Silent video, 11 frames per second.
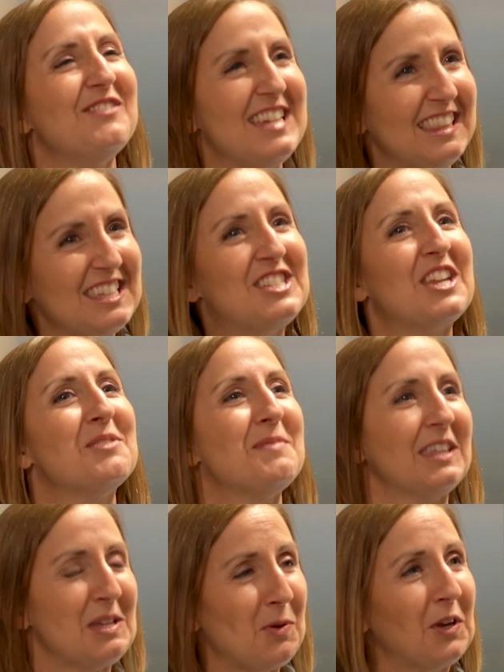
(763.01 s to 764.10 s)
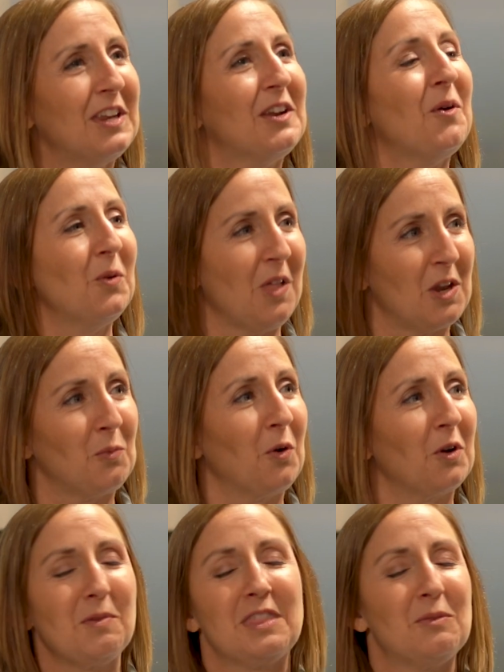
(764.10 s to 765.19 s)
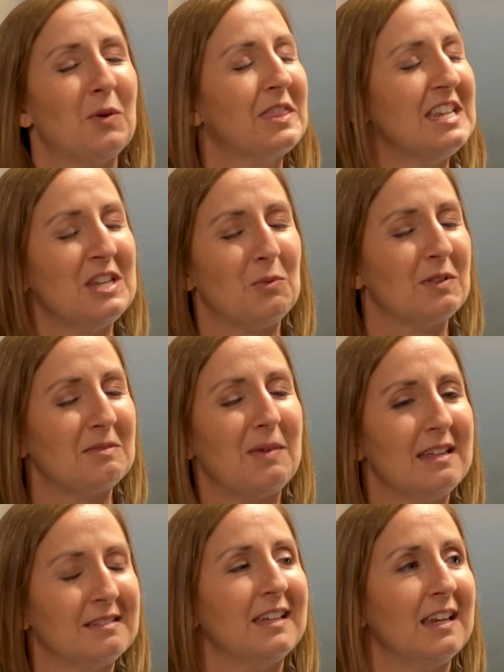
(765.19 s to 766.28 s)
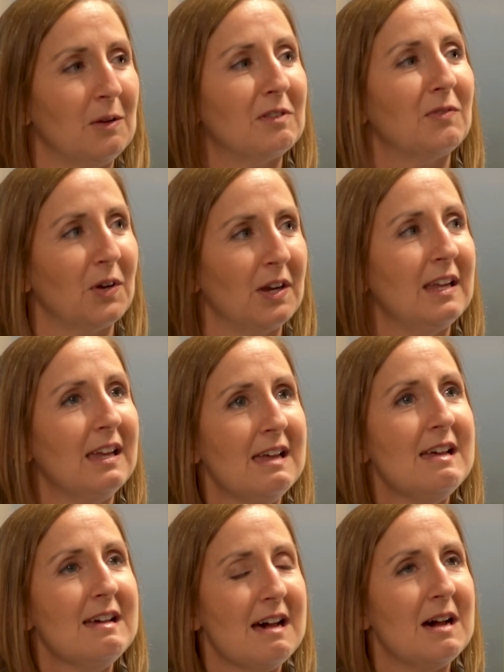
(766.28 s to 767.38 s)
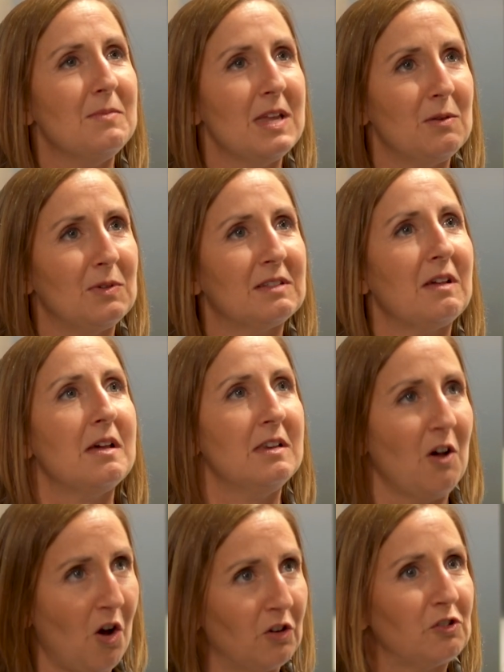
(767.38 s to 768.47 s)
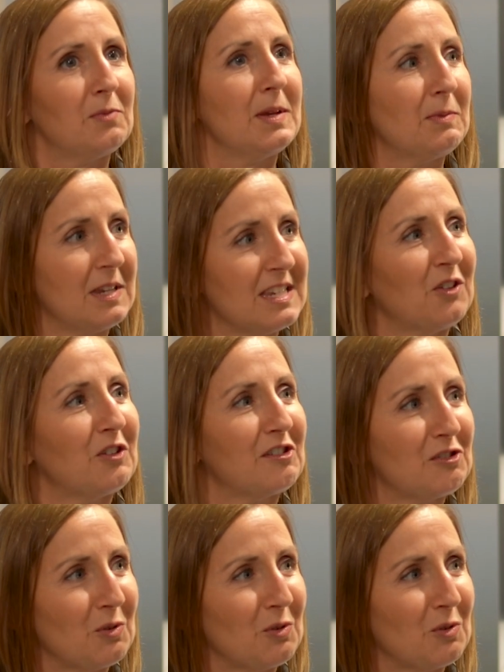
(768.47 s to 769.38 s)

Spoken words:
We legitimately put in a whole lot of work. But no, what they did was amazing, and it was very, it was an honor to be able to tell their